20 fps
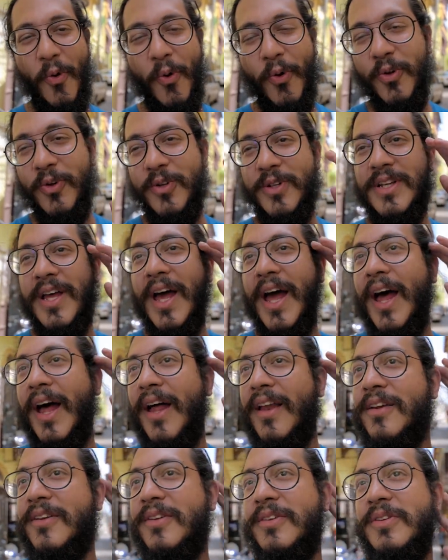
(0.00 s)
old
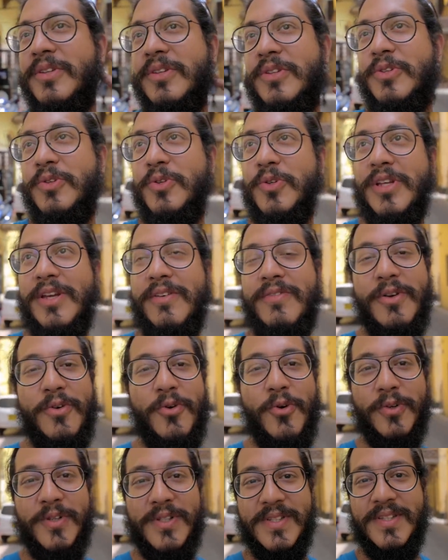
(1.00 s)
and you'll even
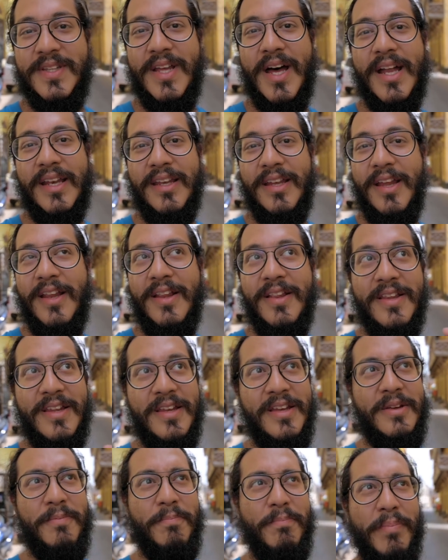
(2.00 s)
notice that in the